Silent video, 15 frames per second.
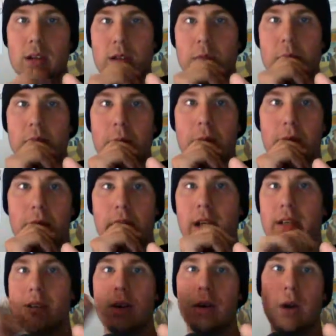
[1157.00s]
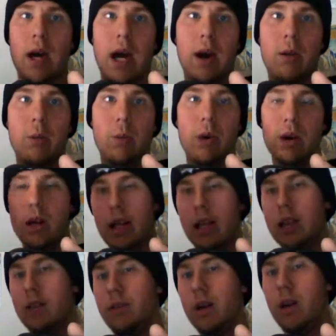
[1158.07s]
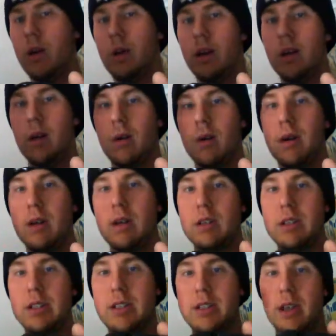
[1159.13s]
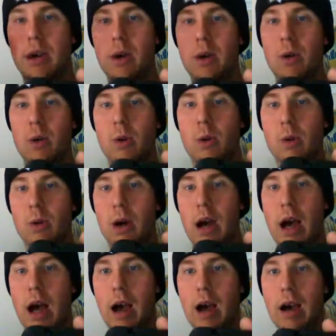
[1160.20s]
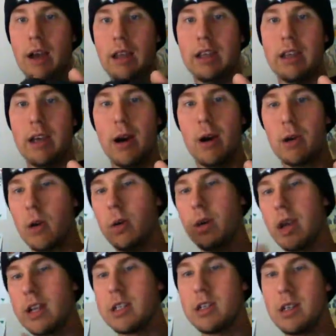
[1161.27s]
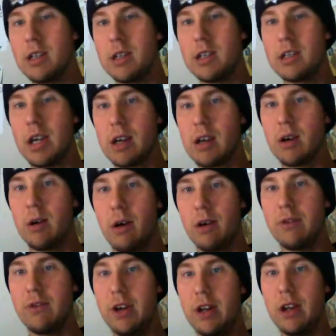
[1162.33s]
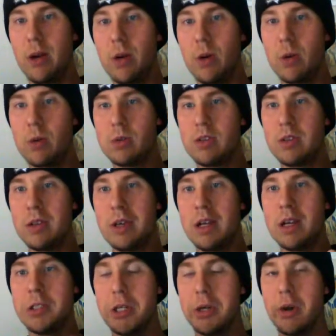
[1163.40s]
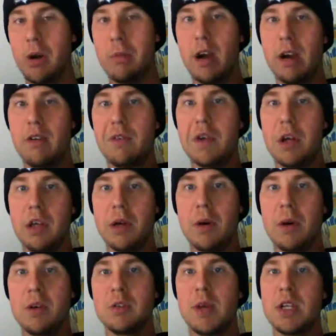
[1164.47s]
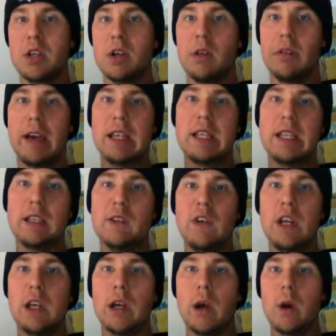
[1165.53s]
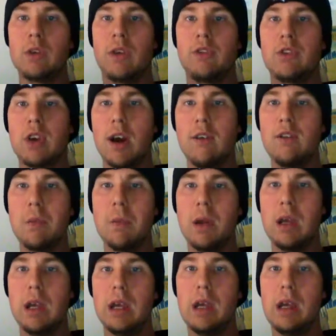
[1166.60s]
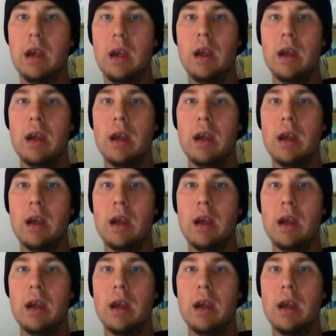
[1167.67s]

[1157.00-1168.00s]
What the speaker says: So anyway, guys, we're going to end the video here. So, y'all go check out our videos, check out my videos, make sure to like this video, subscribe to me,